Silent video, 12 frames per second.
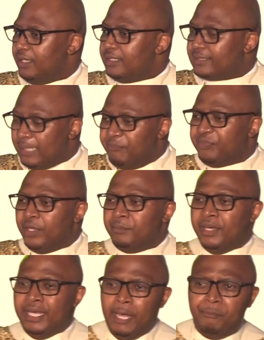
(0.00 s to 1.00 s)
Something
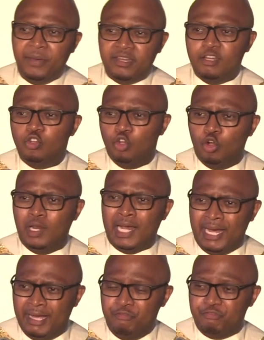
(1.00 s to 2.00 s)
may happen in your
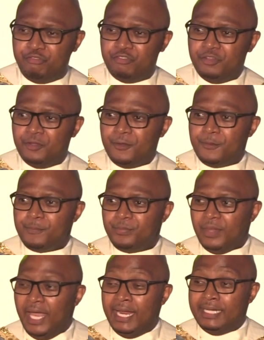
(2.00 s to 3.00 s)
life,
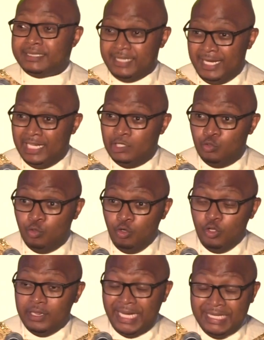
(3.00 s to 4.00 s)
and I tell you,
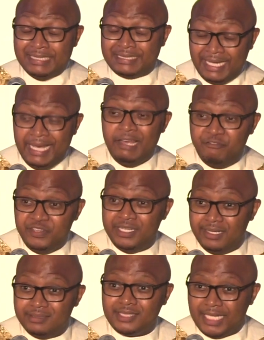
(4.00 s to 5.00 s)
that is
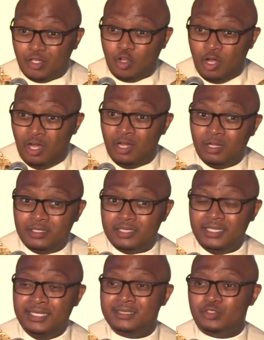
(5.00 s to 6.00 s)
evidence that God
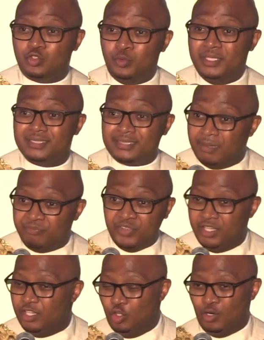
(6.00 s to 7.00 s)
is doing
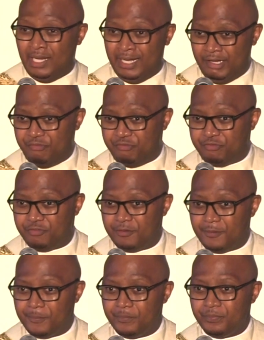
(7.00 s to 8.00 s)
something in your life.
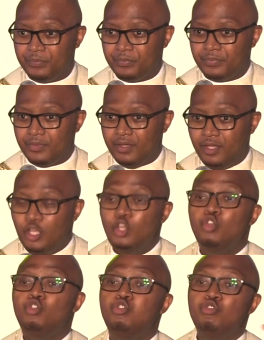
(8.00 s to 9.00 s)

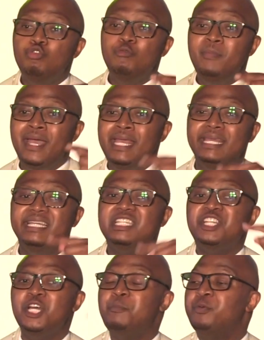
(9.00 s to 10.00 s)
You may
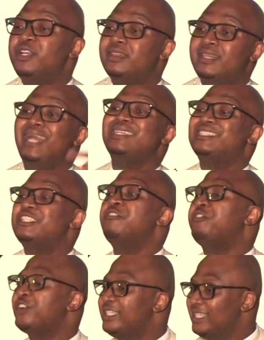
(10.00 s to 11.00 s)
interpret that
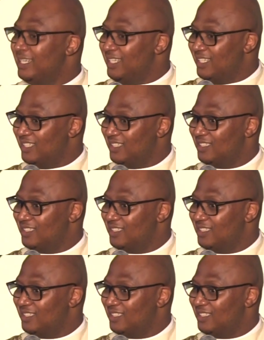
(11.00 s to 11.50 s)
differently